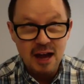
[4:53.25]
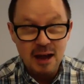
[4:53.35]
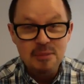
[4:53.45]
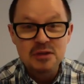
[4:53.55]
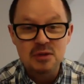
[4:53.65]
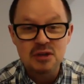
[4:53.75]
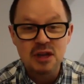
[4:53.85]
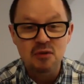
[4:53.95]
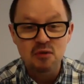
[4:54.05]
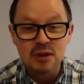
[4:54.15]
episodes, you
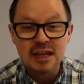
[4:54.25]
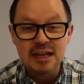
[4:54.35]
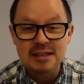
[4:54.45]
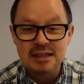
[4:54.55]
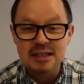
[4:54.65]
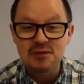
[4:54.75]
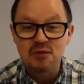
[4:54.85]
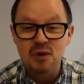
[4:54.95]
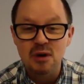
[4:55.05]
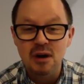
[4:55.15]
can really get a sense
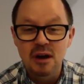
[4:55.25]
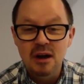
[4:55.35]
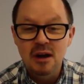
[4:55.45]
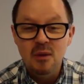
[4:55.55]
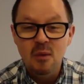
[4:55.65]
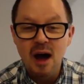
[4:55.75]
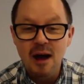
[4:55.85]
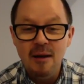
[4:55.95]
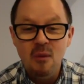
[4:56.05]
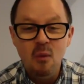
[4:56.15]
for
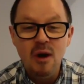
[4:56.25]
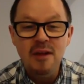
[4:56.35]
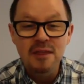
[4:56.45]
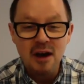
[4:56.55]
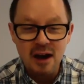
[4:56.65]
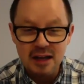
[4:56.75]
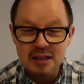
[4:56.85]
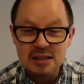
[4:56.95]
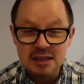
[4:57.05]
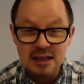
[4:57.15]
what the
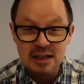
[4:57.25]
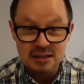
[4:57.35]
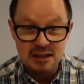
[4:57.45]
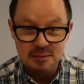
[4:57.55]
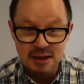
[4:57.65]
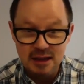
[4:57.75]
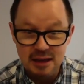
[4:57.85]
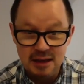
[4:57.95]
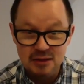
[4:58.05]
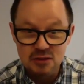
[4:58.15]
audience is going to
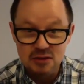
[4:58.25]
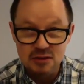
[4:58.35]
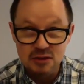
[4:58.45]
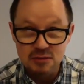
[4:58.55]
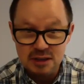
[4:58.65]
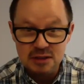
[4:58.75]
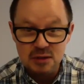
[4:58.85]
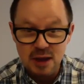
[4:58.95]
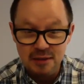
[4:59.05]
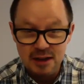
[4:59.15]
be tuned
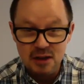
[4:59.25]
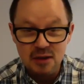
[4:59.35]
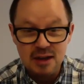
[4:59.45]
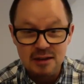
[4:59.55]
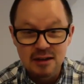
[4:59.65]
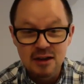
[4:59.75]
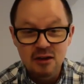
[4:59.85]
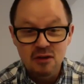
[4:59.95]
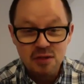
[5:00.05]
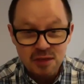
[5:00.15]
into. And then you can
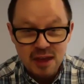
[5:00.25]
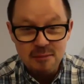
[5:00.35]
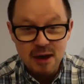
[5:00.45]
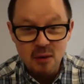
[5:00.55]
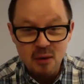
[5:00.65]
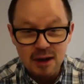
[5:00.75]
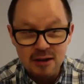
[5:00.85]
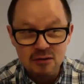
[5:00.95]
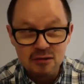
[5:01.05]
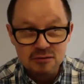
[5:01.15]
think about when
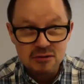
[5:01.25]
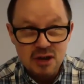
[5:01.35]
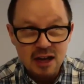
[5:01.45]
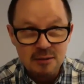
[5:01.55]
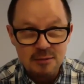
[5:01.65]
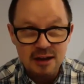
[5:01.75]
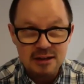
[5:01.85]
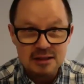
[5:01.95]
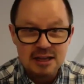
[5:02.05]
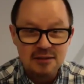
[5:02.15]
you're talking about it,
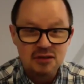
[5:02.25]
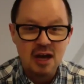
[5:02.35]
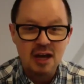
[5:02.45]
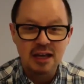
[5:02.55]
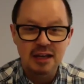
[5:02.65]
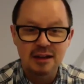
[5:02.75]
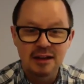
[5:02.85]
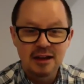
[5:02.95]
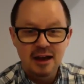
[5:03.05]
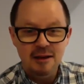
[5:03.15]
instead of talking
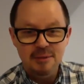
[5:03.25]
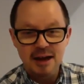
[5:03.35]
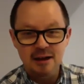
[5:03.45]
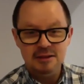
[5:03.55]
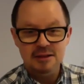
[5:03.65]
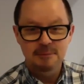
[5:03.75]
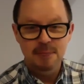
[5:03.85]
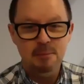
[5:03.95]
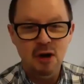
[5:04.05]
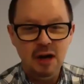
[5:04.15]
about
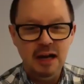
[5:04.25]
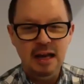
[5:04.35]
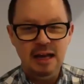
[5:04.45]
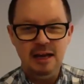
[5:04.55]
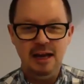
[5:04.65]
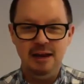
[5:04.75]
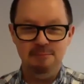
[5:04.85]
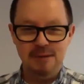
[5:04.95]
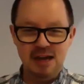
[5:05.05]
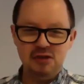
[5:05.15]
marketing at a
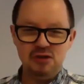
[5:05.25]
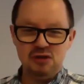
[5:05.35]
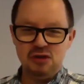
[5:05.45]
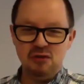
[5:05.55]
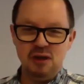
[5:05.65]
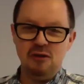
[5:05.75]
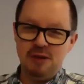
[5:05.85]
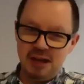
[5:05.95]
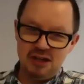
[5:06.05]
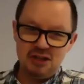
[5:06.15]
master's degree or
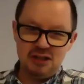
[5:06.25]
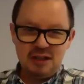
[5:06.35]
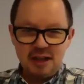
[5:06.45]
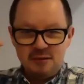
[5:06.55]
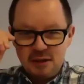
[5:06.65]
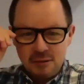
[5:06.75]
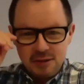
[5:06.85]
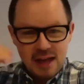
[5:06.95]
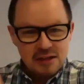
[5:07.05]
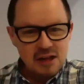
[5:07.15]
PhD level, if
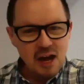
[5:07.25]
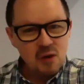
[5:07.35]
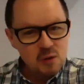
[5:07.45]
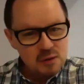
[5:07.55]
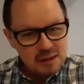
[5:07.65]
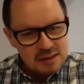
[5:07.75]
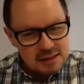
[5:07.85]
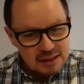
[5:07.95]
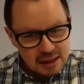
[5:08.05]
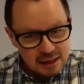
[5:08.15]
that's not who's
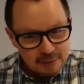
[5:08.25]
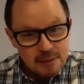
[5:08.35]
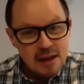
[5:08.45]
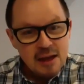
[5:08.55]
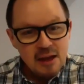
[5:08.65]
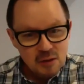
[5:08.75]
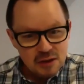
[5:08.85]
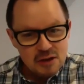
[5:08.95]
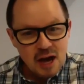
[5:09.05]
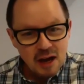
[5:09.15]
listening, you
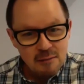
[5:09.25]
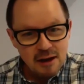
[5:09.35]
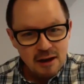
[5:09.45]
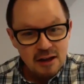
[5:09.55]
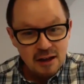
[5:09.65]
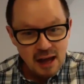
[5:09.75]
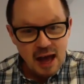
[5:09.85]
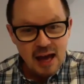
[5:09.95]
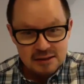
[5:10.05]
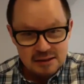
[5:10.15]
can talk about it
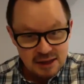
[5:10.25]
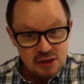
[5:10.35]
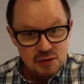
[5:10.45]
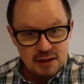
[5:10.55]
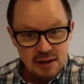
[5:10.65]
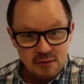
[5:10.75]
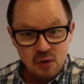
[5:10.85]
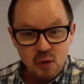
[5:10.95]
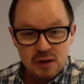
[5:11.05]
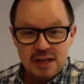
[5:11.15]
as an entry
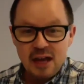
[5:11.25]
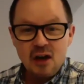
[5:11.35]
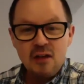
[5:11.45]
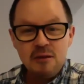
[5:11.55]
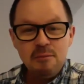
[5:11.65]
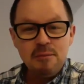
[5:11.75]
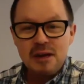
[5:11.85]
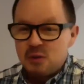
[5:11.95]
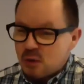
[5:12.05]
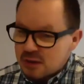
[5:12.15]
level or take all the
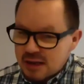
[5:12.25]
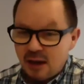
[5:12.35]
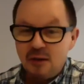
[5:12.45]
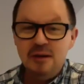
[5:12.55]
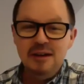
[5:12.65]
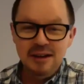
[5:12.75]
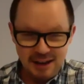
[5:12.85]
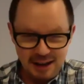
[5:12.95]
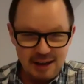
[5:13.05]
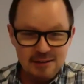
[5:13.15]
buzzwords out
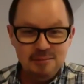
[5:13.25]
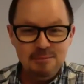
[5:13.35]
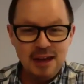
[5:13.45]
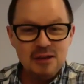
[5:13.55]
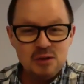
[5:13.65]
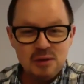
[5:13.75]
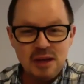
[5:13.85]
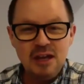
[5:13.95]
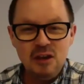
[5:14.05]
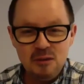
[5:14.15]
and make it so
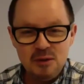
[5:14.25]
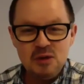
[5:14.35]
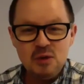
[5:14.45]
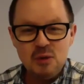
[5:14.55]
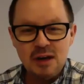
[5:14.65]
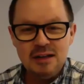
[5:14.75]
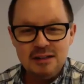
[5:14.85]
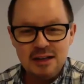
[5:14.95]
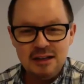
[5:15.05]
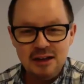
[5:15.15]
that humans who are
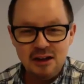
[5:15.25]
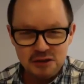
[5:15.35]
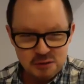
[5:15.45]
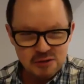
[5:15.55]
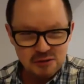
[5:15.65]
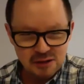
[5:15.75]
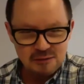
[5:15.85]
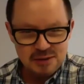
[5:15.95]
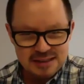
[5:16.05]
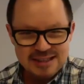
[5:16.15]
conducting
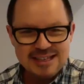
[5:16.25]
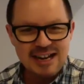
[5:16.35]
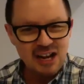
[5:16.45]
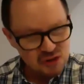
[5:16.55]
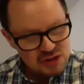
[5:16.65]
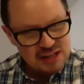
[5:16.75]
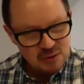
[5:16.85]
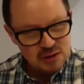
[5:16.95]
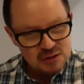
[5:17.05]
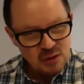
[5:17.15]
entrepreneurial business can understand
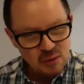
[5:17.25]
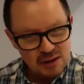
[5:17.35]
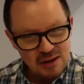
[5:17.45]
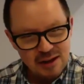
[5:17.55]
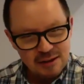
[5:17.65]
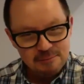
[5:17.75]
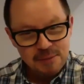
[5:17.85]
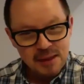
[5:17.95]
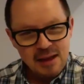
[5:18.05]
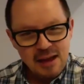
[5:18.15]
what's going on.
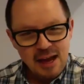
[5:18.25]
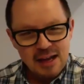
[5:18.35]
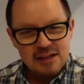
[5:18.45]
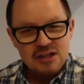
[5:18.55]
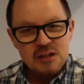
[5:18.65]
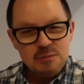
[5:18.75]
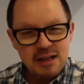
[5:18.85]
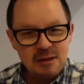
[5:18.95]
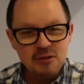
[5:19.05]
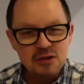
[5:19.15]
And it's just
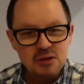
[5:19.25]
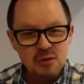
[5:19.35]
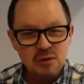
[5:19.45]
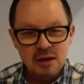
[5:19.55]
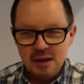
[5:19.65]
being able to